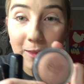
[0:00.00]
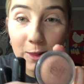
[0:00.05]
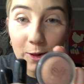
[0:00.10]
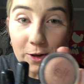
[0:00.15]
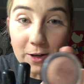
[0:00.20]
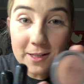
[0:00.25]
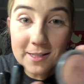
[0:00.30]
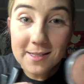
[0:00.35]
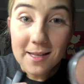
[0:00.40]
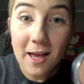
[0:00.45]

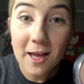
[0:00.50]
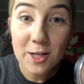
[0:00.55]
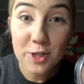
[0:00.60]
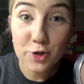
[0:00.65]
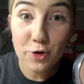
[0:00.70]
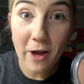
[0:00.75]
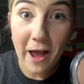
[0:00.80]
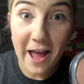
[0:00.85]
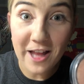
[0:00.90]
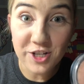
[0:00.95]
Looks
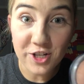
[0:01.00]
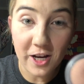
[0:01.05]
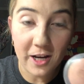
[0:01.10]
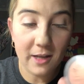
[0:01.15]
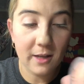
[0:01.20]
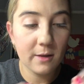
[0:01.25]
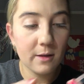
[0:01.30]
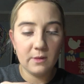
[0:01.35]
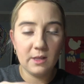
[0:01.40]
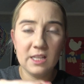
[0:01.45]

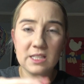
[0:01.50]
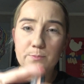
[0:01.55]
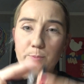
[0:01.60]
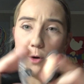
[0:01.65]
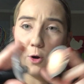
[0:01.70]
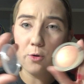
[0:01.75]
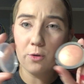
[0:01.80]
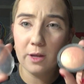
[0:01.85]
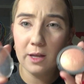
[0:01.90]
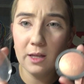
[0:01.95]
tragic. It's
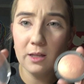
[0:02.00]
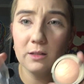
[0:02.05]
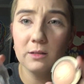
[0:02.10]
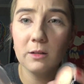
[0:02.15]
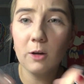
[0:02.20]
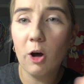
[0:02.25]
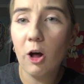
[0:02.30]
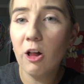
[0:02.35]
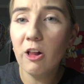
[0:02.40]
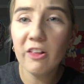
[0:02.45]
broken.
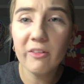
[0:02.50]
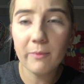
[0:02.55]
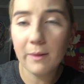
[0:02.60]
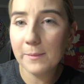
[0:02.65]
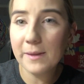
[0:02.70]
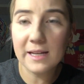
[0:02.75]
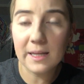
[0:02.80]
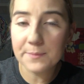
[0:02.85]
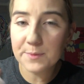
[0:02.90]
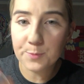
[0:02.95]
All of my
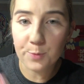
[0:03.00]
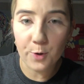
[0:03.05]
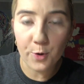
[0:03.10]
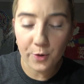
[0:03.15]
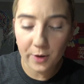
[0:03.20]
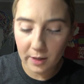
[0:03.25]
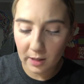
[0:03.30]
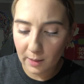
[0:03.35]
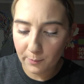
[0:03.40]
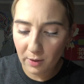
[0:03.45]
makeup's
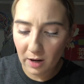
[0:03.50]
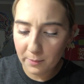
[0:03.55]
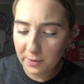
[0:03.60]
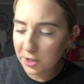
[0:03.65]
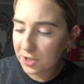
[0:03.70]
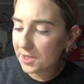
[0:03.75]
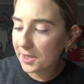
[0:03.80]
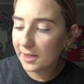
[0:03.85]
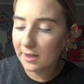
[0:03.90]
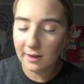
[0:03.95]
broken. I probably
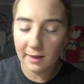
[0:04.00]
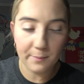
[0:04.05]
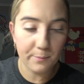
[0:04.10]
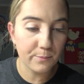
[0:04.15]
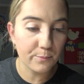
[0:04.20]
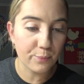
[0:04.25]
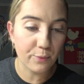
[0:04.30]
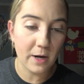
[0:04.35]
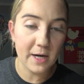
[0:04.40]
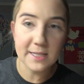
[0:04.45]
just need to
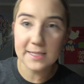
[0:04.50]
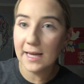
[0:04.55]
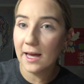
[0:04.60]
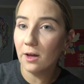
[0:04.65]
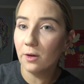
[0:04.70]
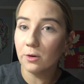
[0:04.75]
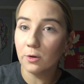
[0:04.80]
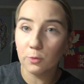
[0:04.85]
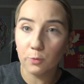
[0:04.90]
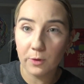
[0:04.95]
like break
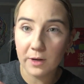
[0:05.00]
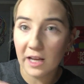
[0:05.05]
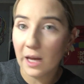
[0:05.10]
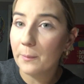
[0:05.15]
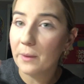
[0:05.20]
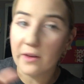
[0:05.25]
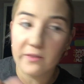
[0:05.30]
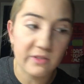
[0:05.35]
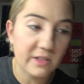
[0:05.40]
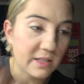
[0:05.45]
down, re-up
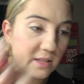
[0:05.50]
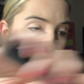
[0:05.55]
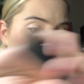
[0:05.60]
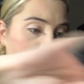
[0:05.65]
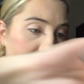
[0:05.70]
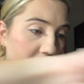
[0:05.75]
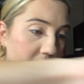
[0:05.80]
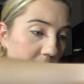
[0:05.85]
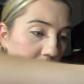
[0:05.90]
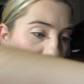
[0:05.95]

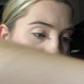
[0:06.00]
everything.